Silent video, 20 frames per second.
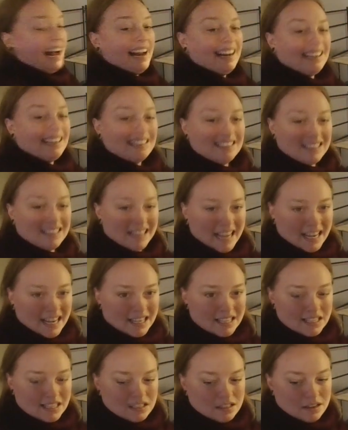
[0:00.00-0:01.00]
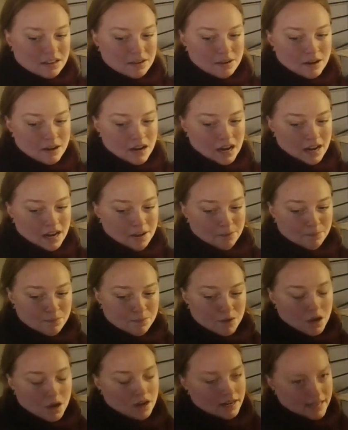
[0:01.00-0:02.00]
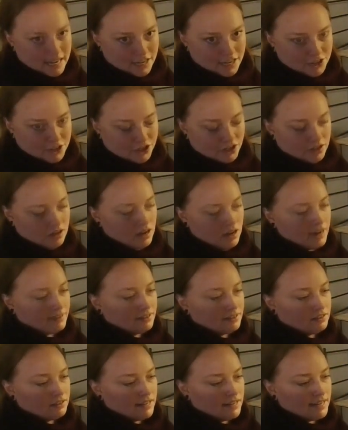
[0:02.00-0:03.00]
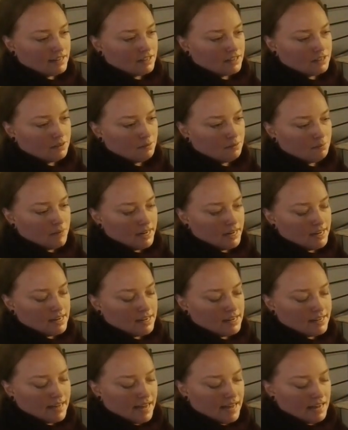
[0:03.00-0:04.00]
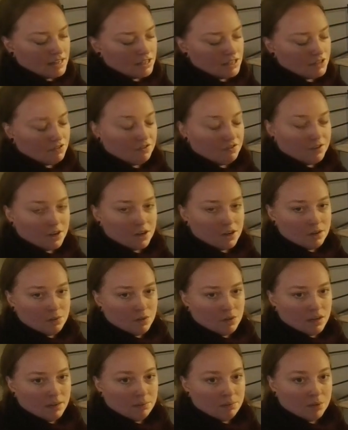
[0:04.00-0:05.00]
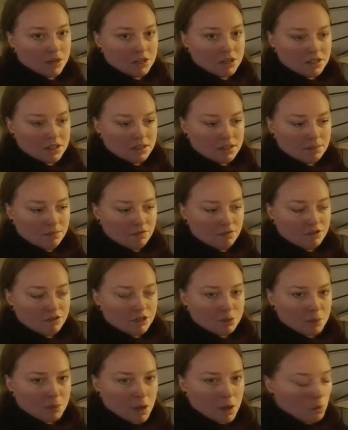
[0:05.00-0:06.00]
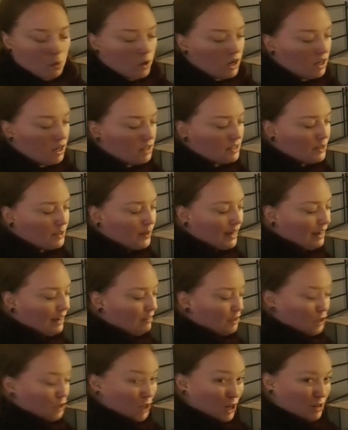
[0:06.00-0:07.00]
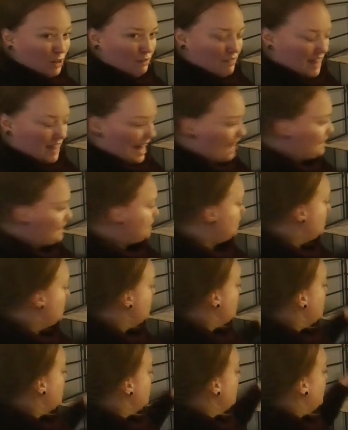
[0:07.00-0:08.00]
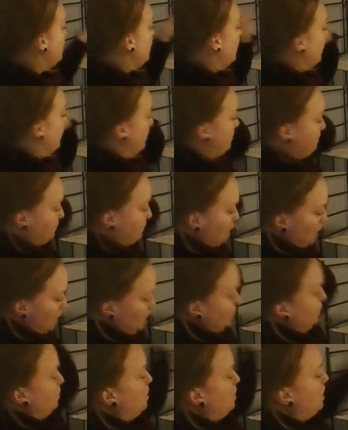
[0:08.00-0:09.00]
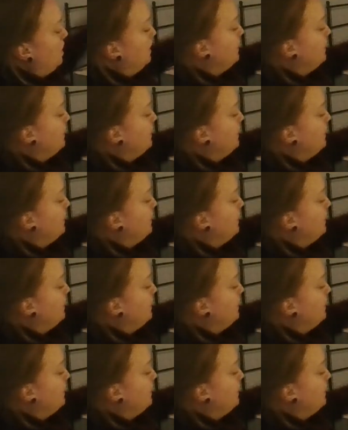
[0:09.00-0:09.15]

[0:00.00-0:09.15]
I collect on occasion, I collect my cat's fur when I brush them for spell work, so I have a jar of that. Also